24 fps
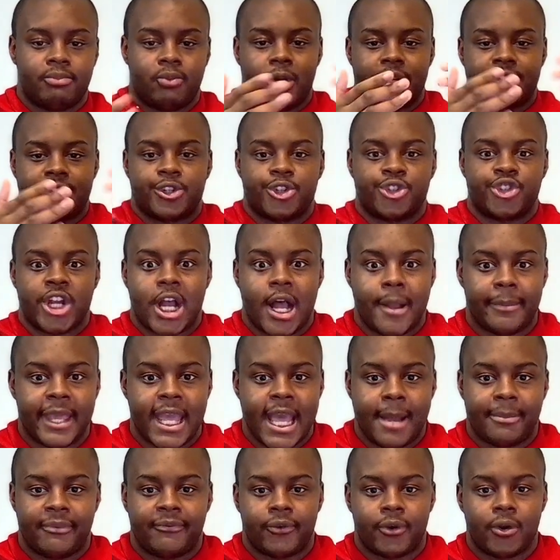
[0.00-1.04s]
Where's there a job
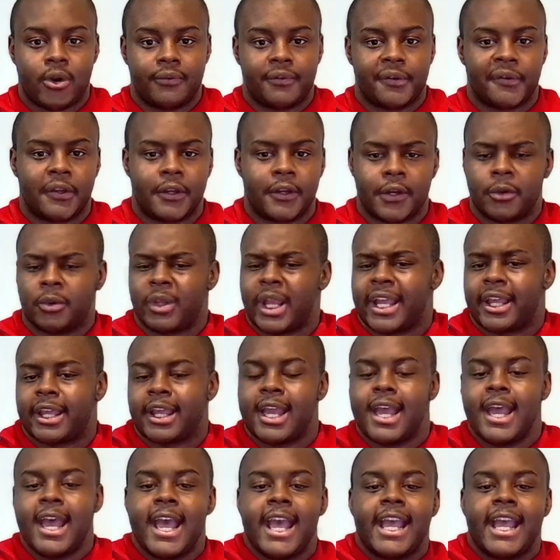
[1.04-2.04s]
gap for over a year? Like,